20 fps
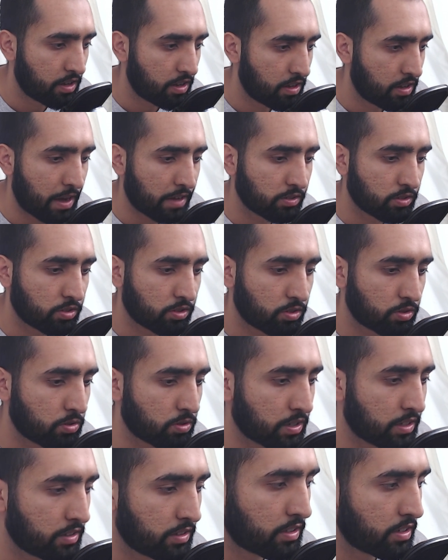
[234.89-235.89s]
But as you saw
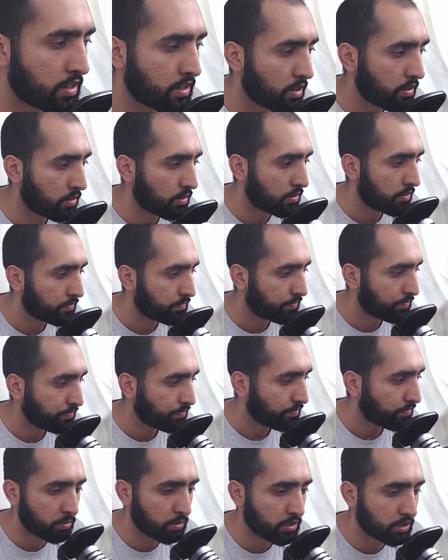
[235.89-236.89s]
in the null,
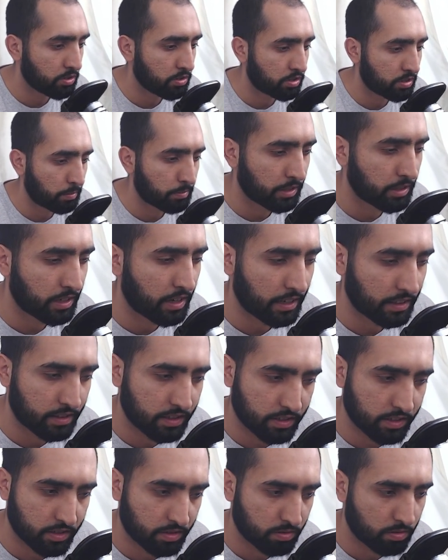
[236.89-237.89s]
we used something like
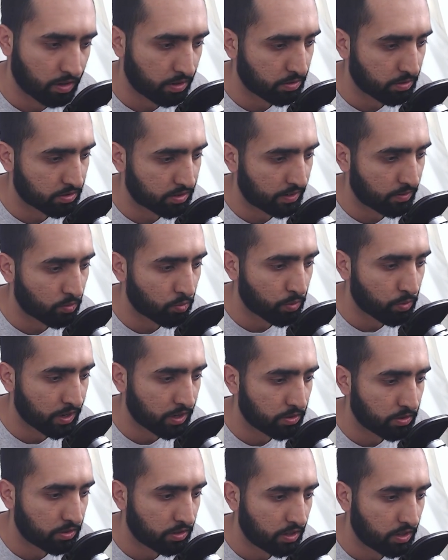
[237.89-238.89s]
this, where it was like
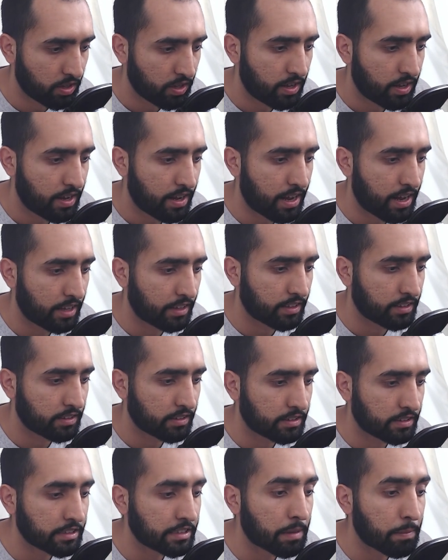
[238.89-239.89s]
wiggle, and then
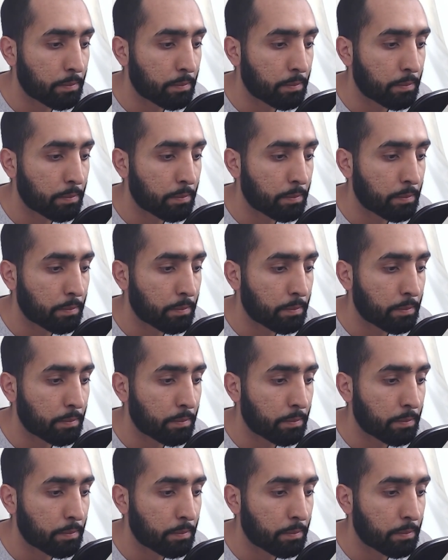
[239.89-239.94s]
the